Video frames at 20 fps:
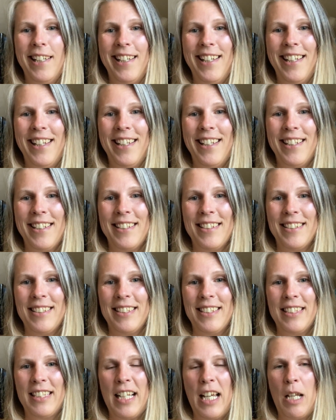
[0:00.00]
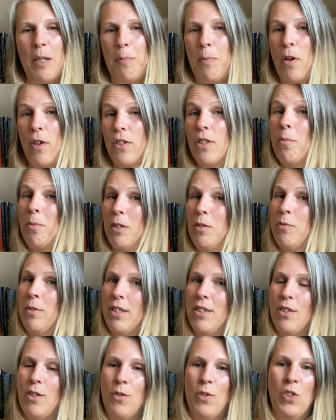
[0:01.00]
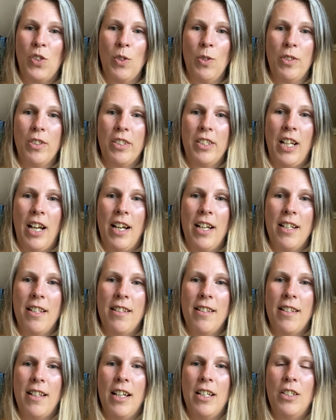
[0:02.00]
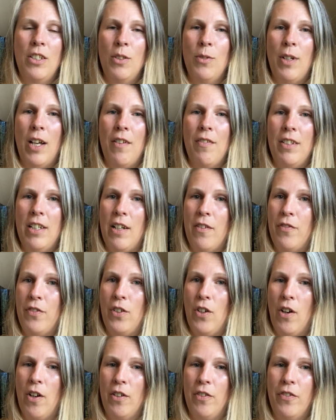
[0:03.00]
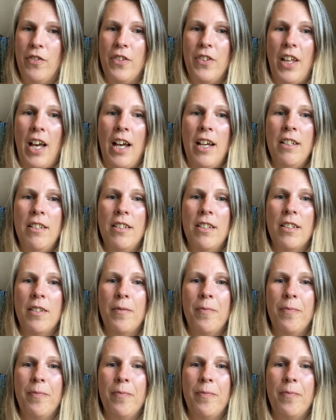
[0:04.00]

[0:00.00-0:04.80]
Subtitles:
And possibly with those shoulder ties. I do have enough yarn for that.